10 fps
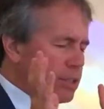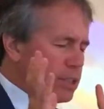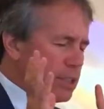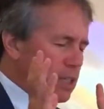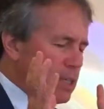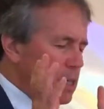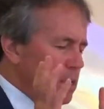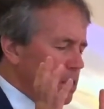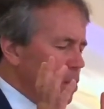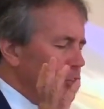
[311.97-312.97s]
just
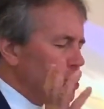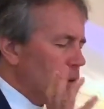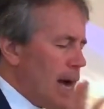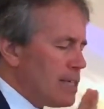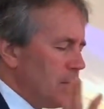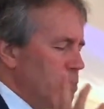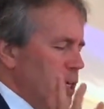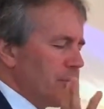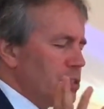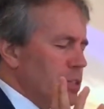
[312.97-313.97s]
close your eyes and
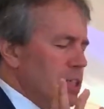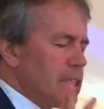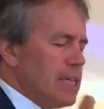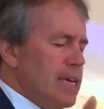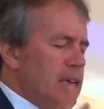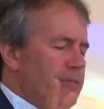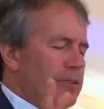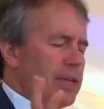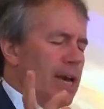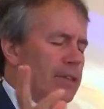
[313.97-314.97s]
picture the scene if
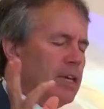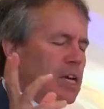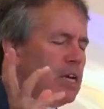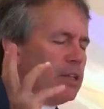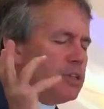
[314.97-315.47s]
you can.